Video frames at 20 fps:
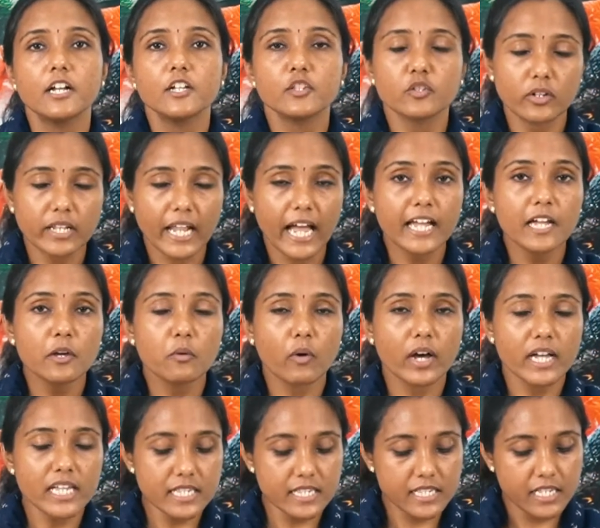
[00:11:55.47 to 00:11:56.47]
So
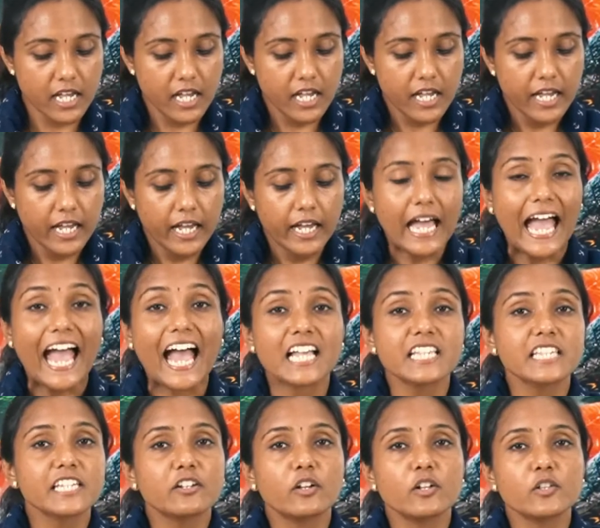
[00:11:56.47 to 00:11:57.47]
likewise,
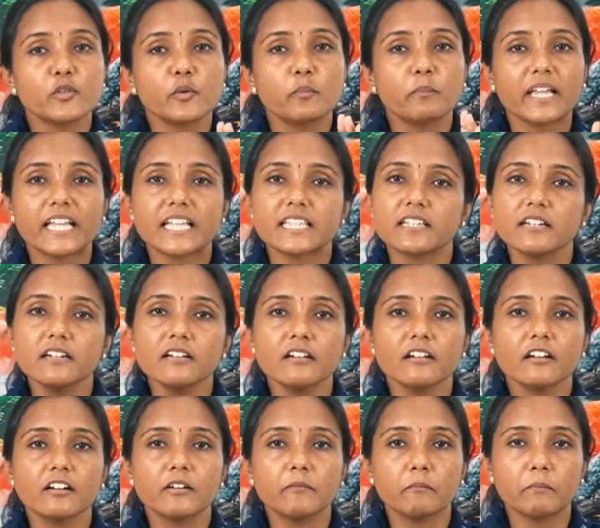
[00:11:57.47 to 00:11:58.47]
acid also plays a
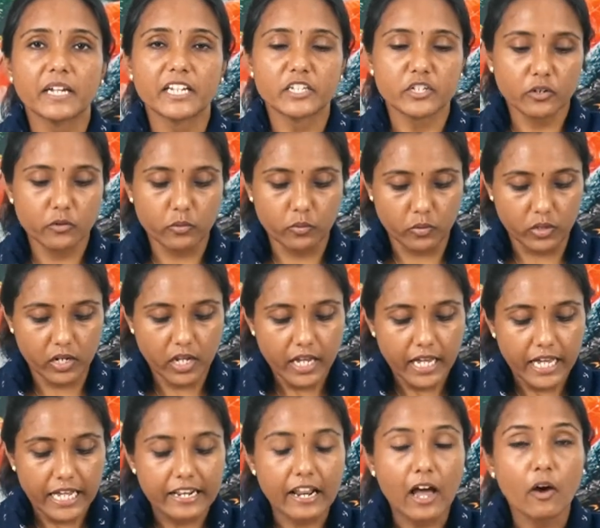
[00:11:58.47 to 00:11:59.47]
major role.
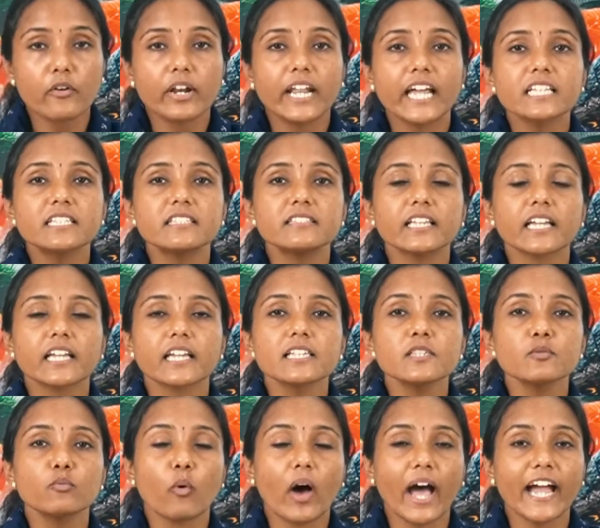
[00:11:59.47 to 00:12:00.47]
Now next thing
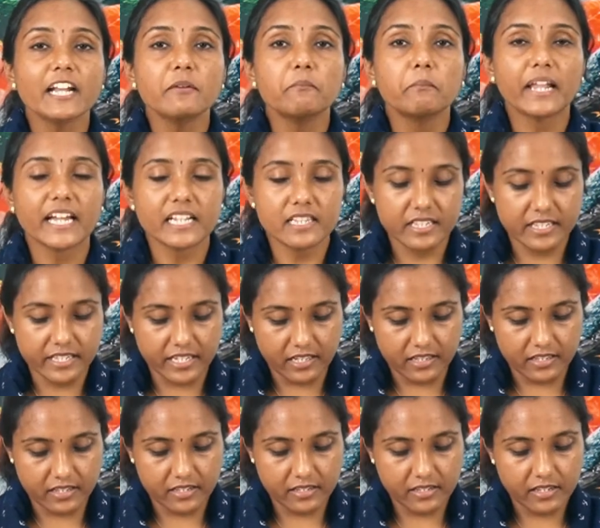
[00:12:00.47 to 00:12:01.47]
is white blood
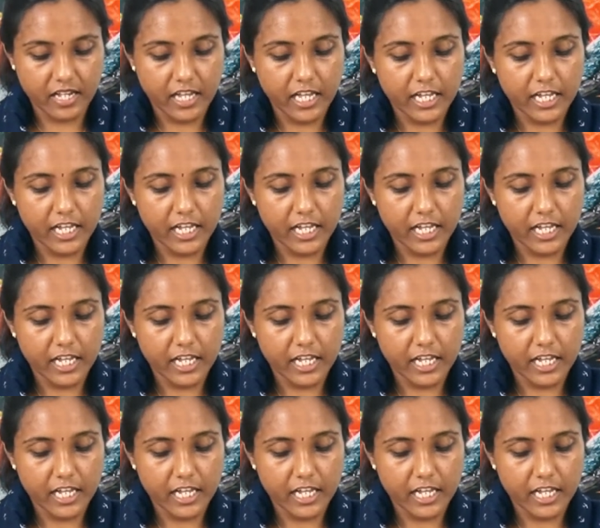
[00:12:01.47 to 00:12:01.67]
cells.